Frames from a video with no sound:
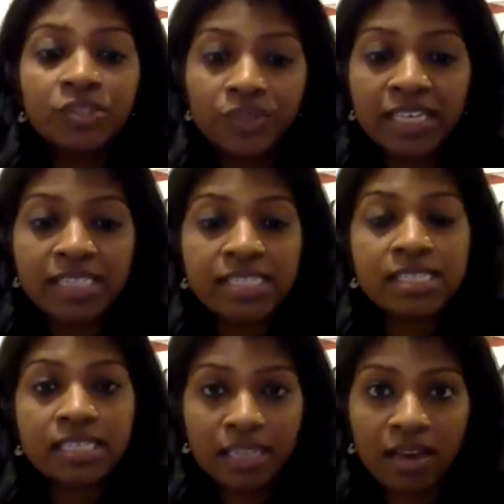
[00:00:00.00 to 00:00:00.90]

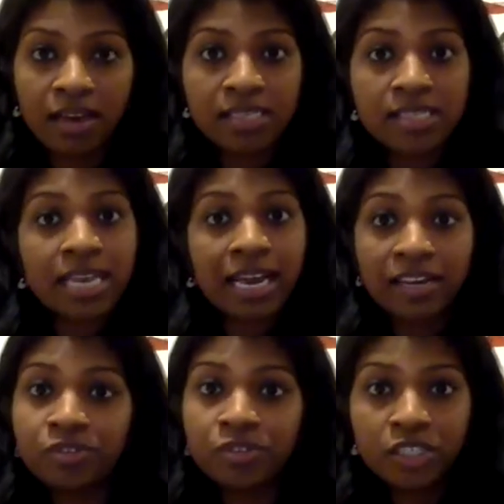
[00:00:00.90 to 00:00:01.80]
race, class,
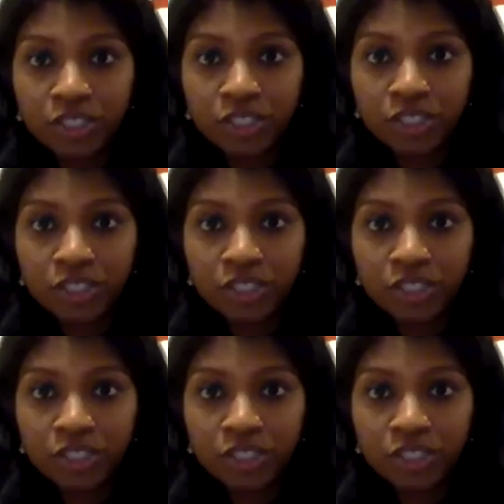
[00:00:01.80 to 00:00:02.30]
and religion.